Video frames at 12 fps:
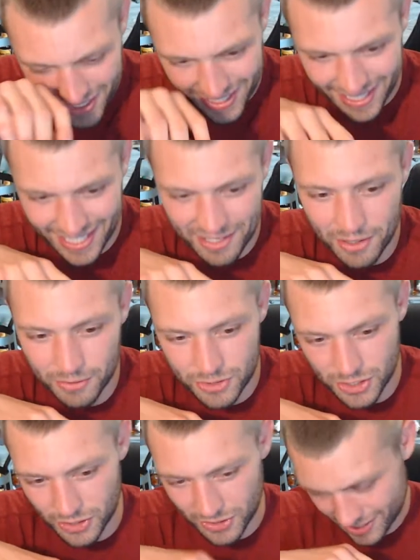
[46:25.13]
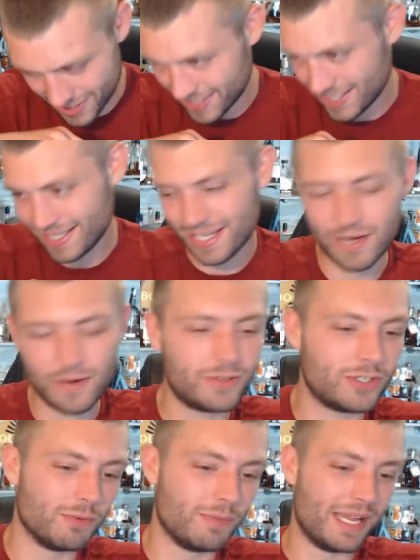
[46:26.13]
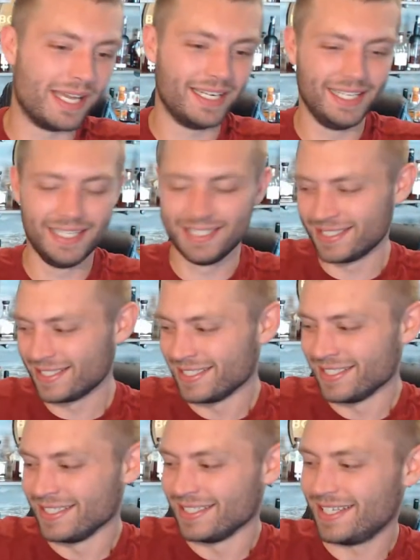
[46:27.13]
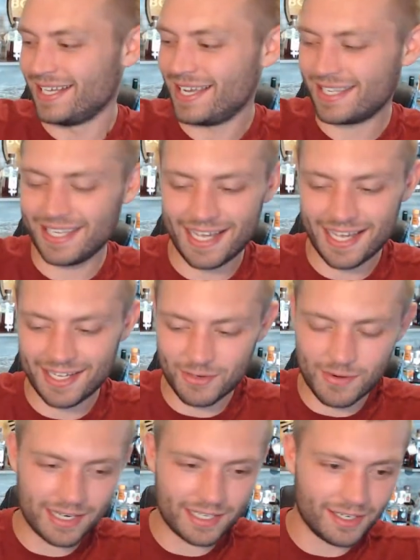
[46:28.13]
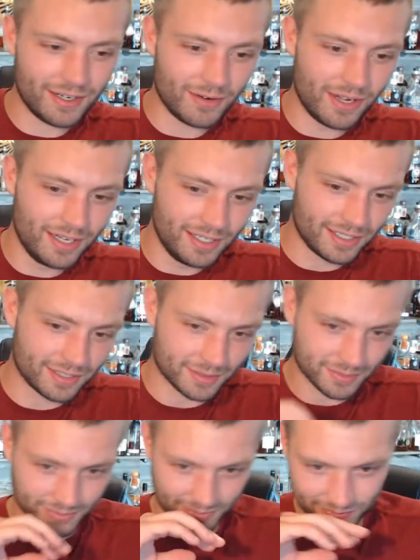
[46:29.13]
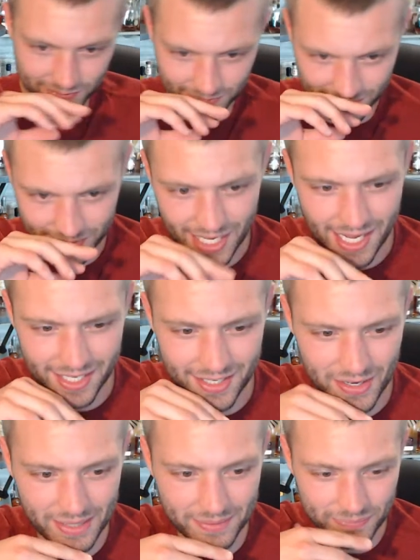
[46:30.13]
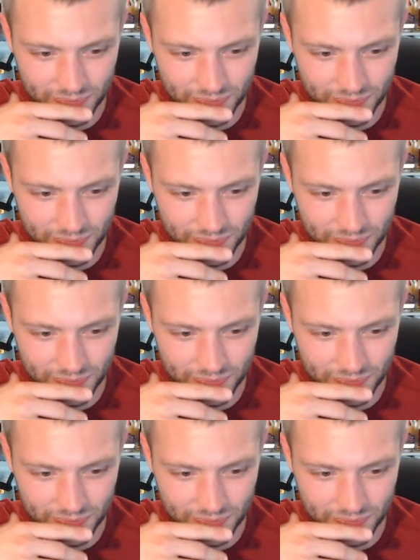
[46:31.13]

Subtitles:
The Ocho. The Ocho, man. Heck yeah, you're ready to go. Heck yeah.